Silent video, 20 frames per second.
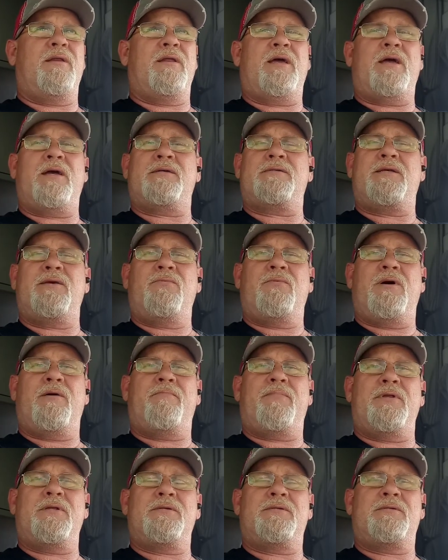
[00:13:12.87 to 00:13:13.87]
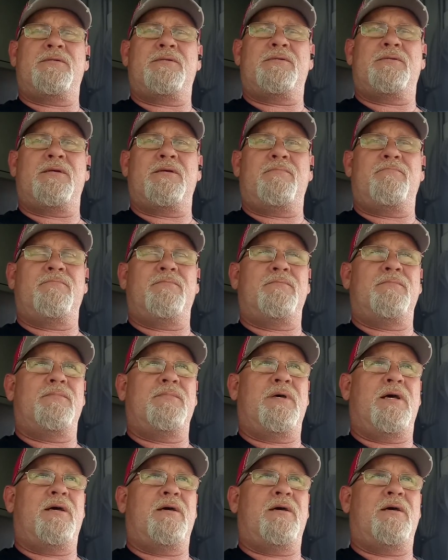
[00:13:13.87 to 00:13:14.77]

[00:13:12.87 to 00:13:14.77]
nasty weapons, some